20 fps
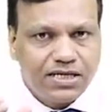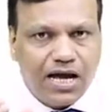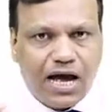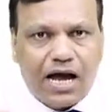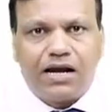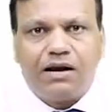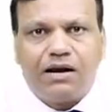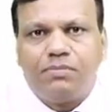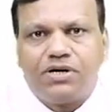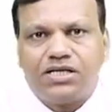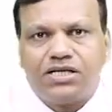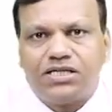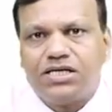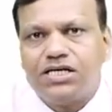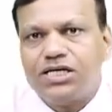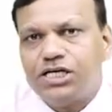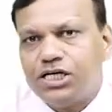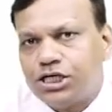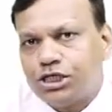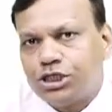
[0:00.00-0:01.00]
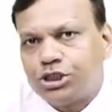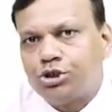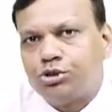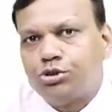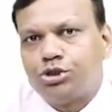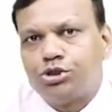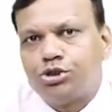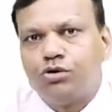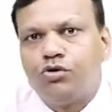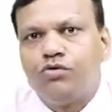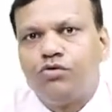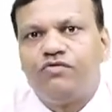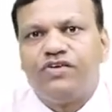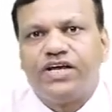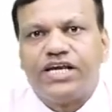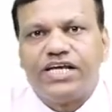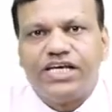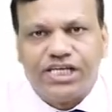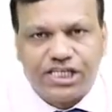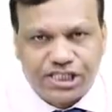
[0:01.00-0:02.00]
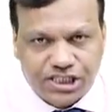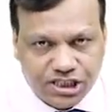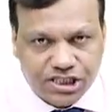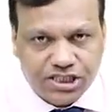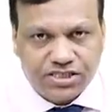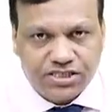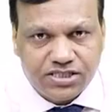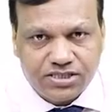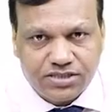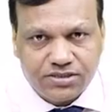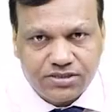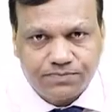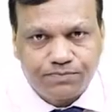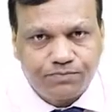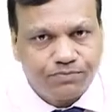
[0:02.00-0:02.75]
And number three, it should show variations.